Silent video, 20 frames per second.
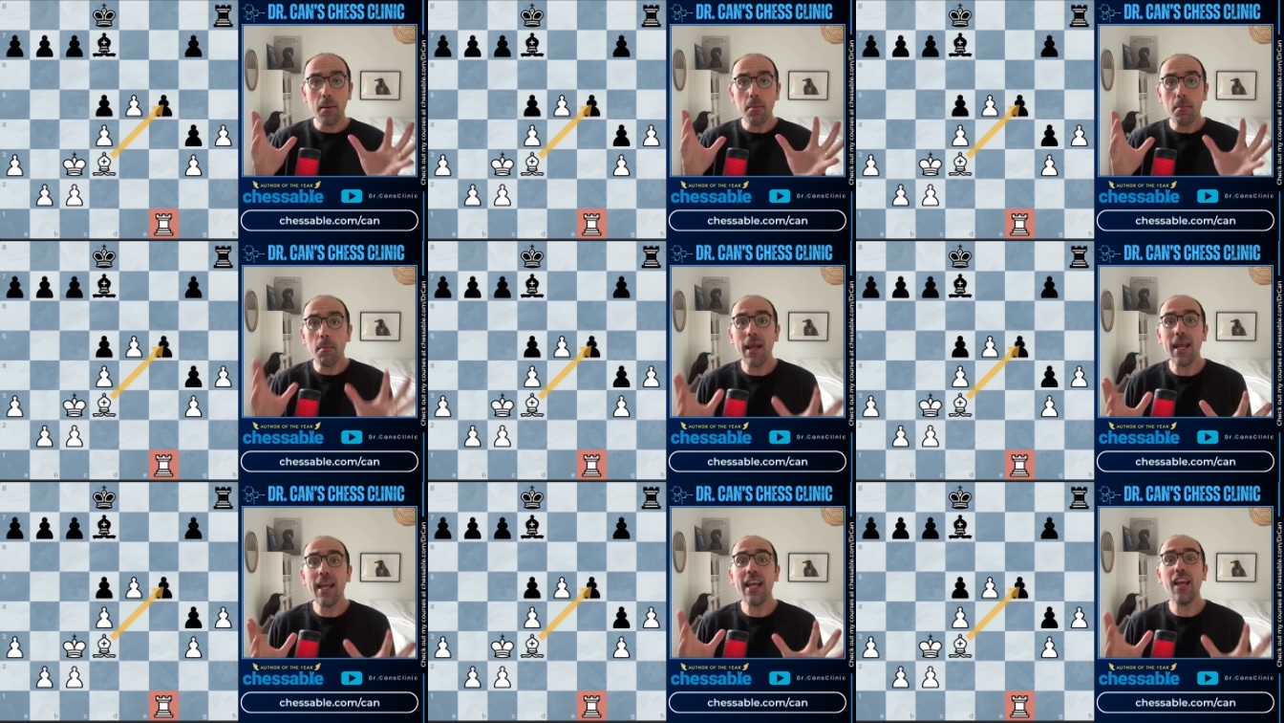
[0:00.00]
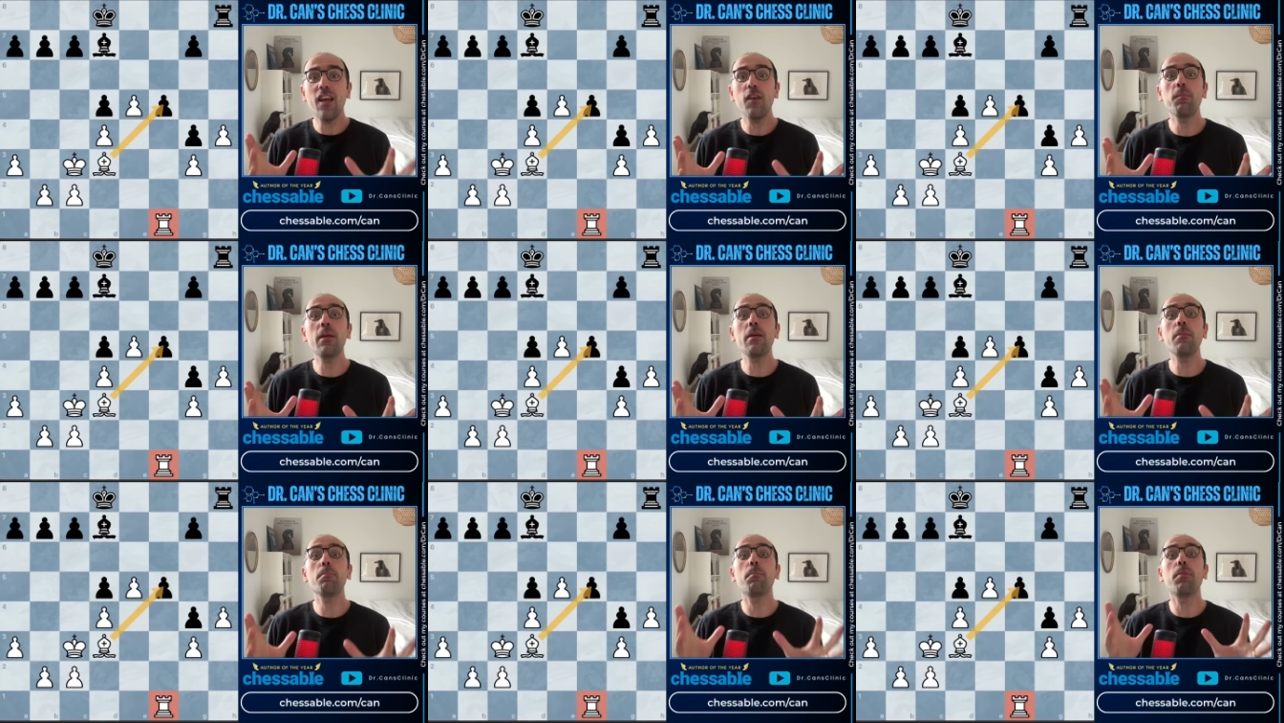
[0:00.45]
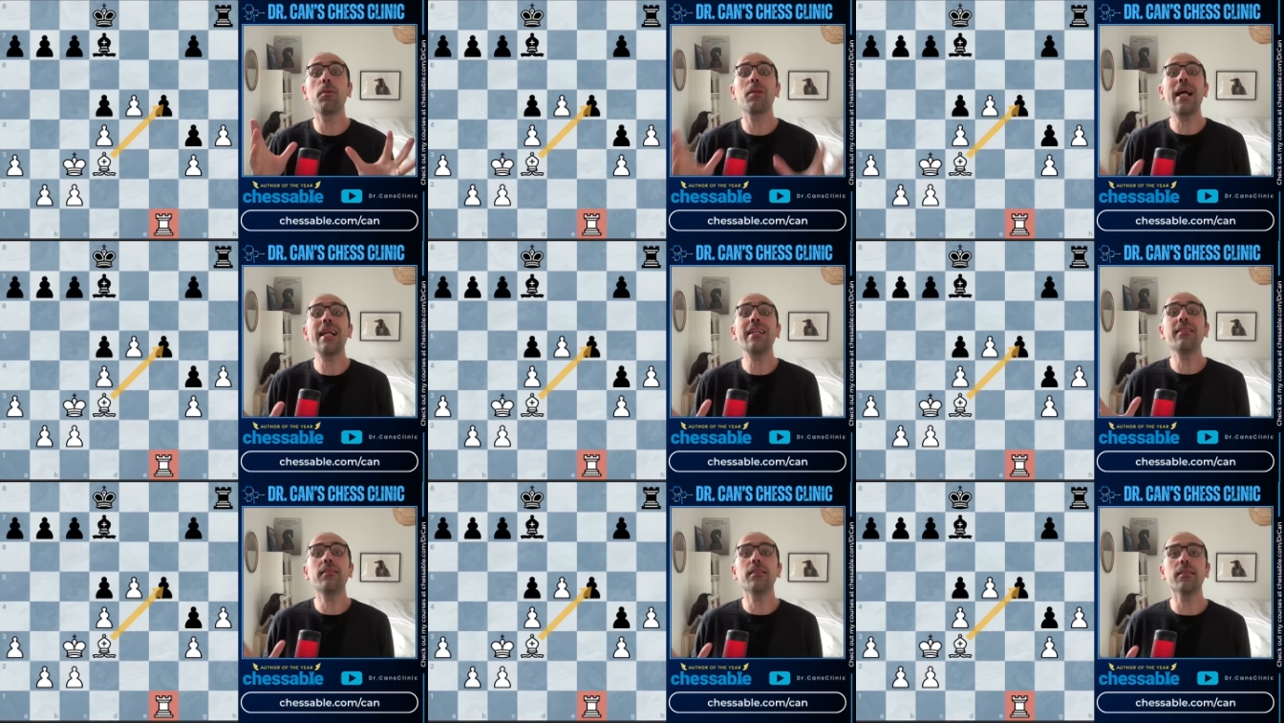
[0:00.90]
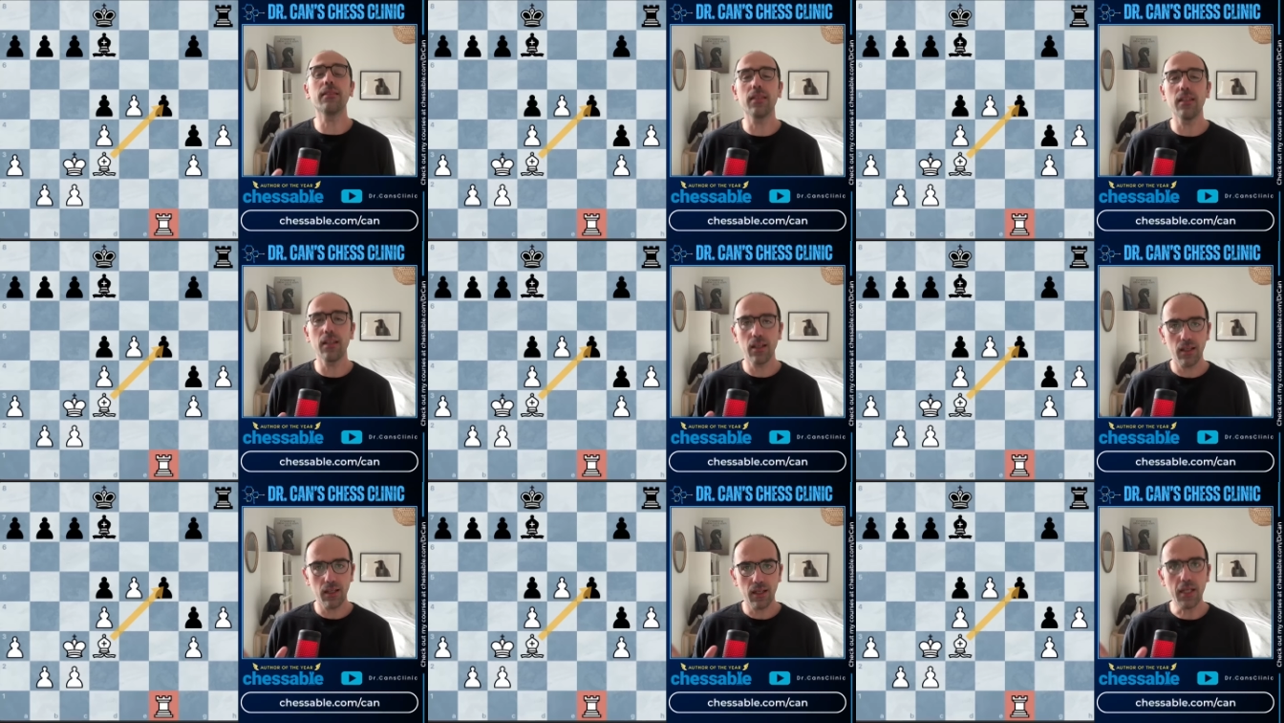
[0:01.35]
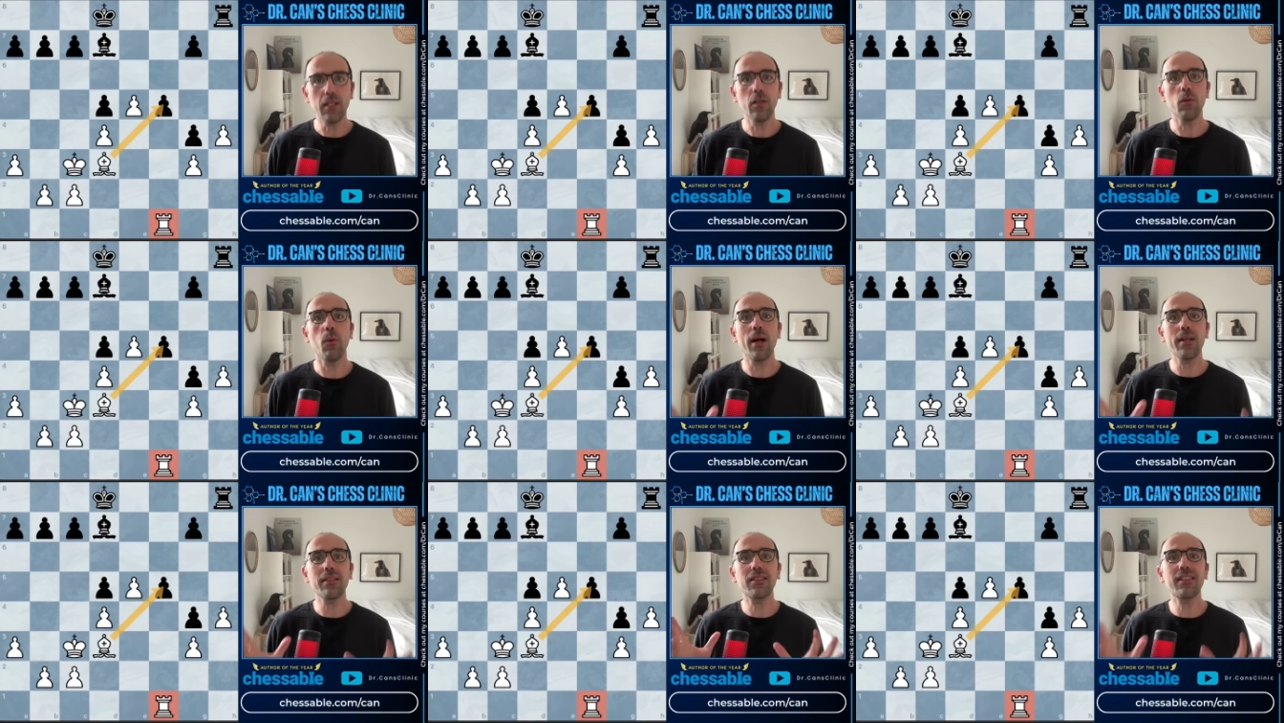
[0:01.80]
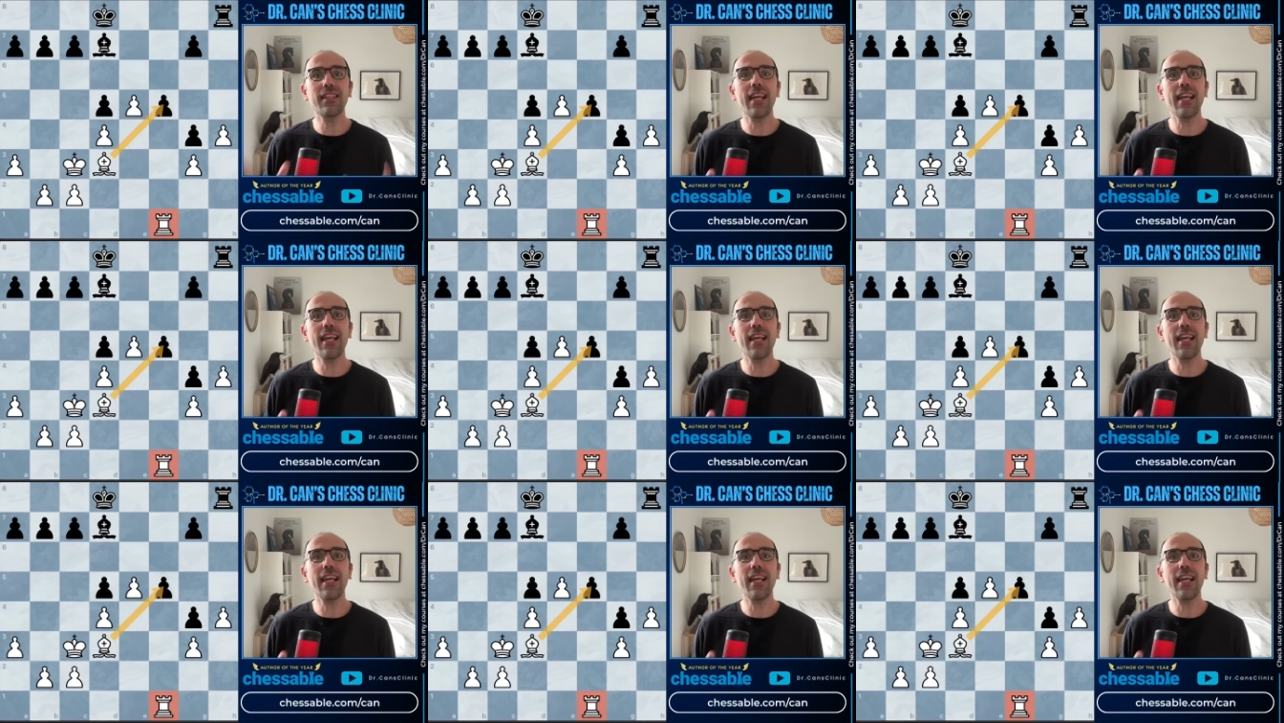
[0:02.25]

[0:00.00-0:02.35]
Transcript: may have been planted in the white's